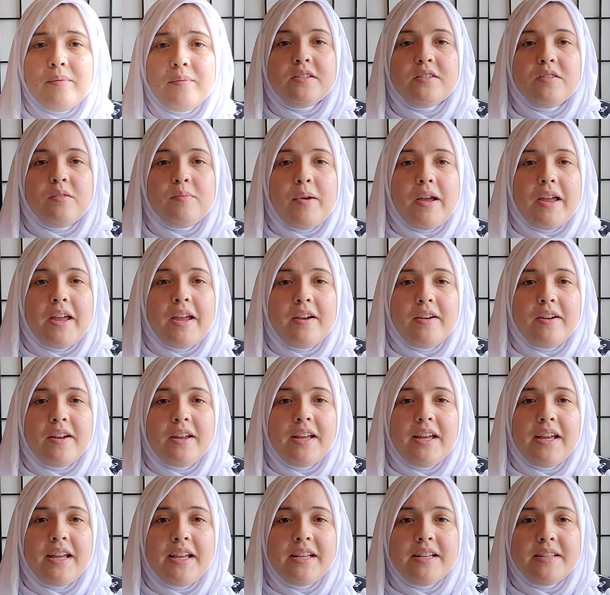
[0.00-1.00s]
So my
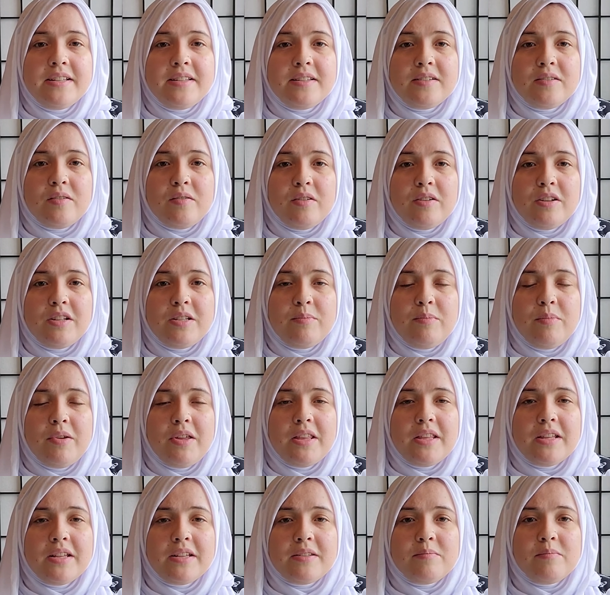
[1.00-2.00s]
hearing is going to be
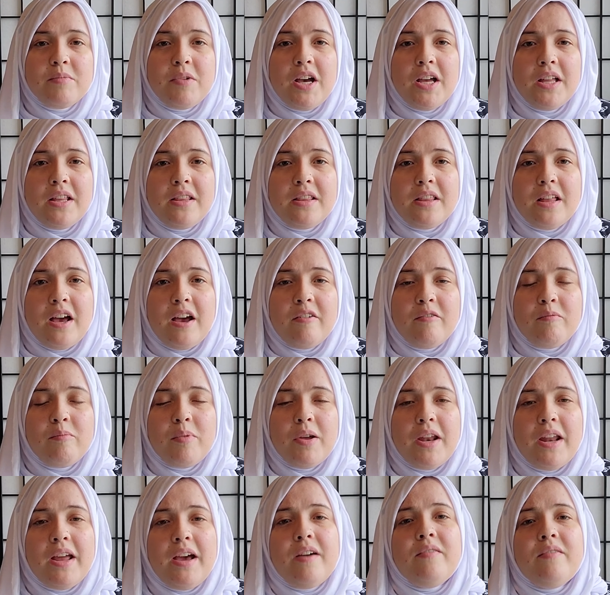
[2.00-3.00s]
this month. I've
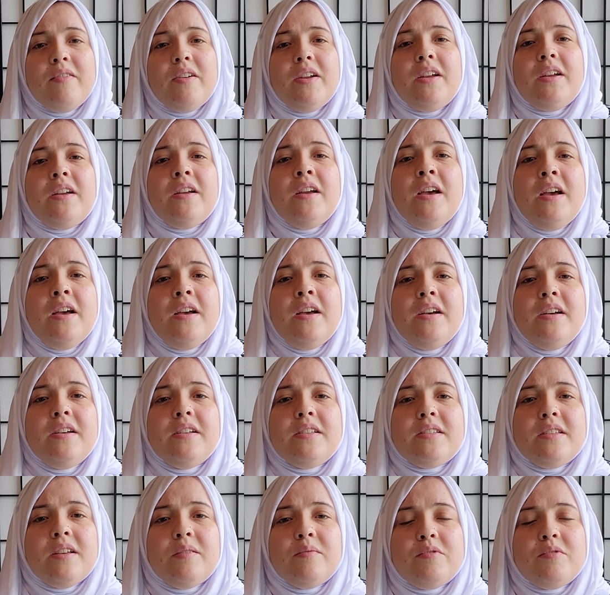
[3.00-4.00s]
been having
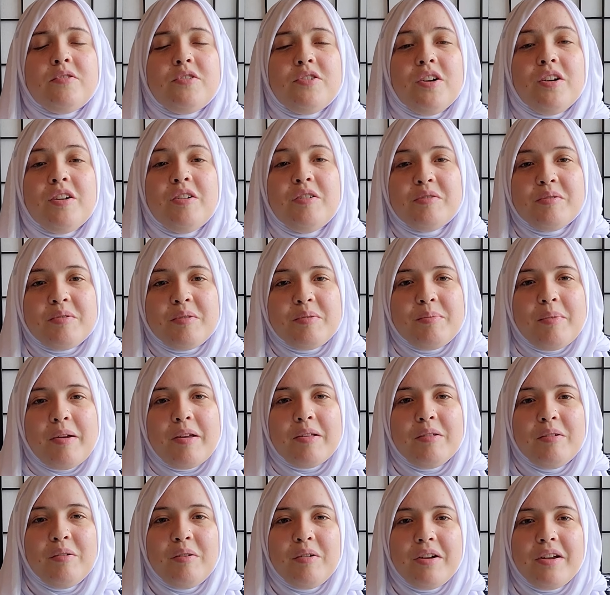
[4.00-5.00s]
some struggles with my
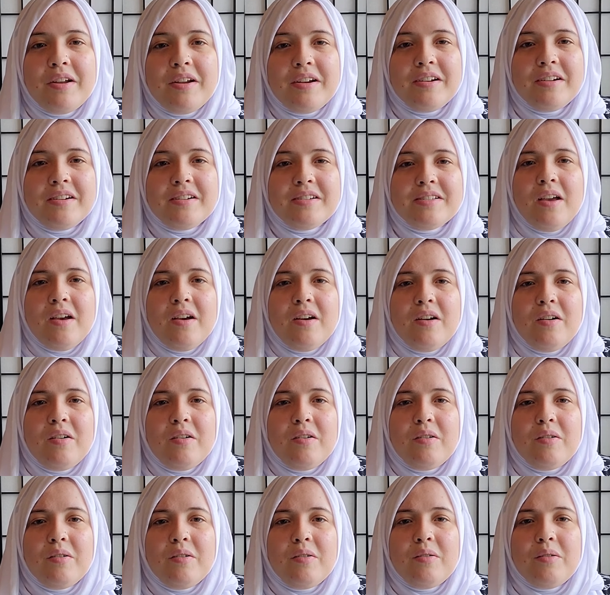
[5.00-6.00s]
lawyers
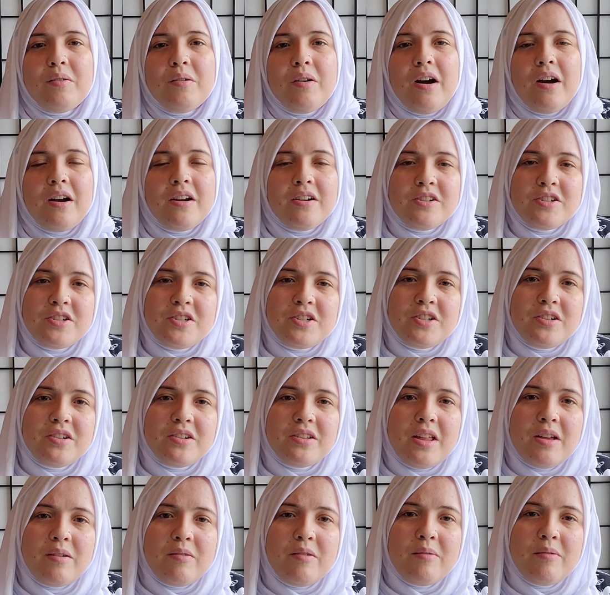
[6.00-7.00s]
who aren't sure
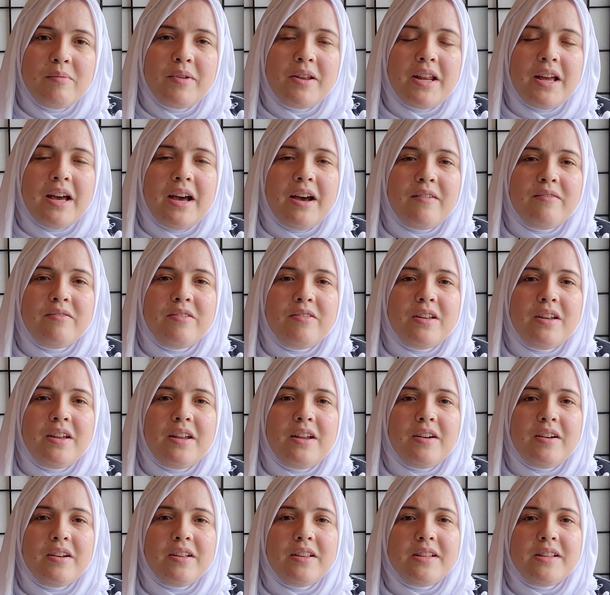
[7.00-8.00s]
they want me to have the
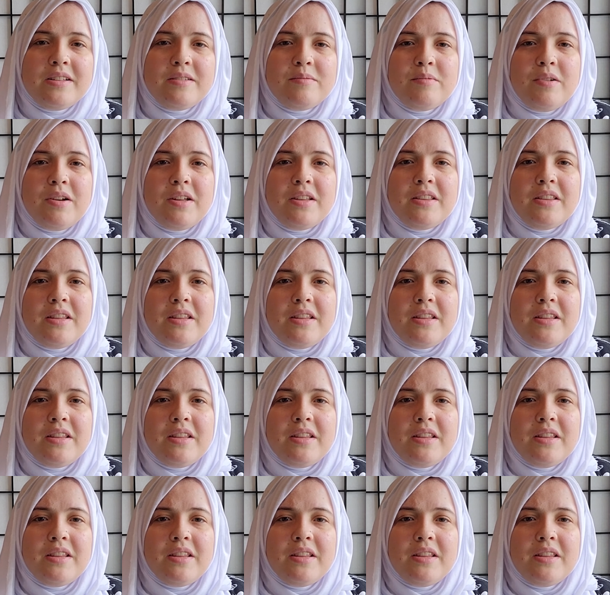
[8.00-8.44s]
hearing this month.